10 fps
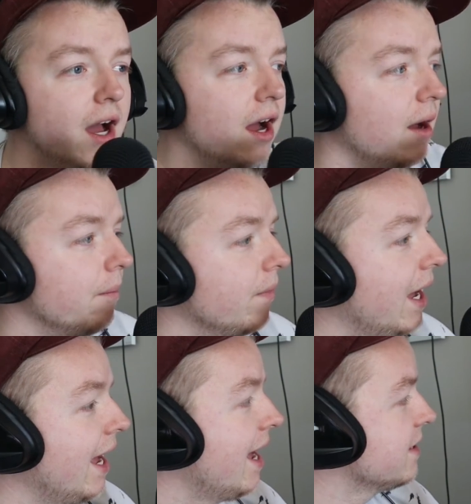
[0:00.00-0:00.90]
Um,
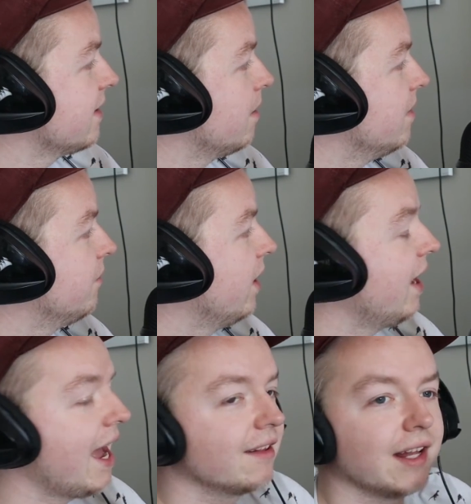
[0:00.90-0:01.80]
I asked them if
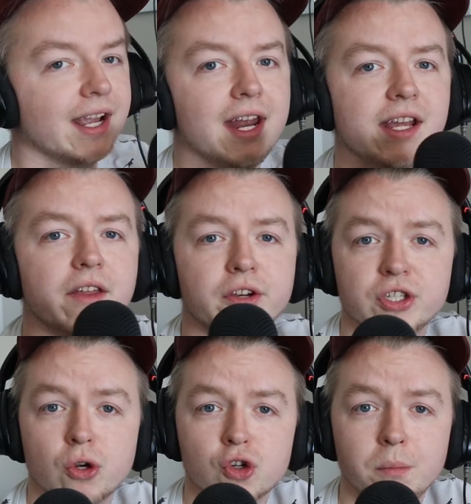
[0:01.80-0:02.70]
they had like any other
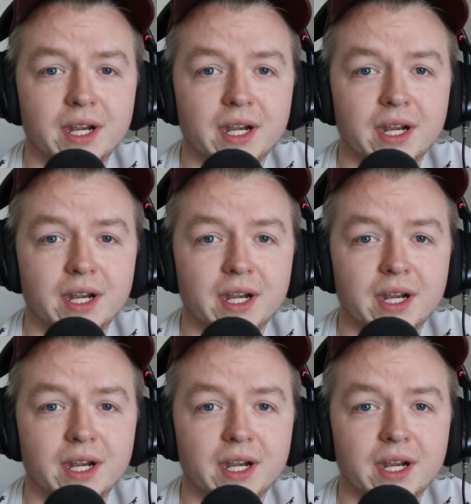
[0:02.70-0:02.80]
social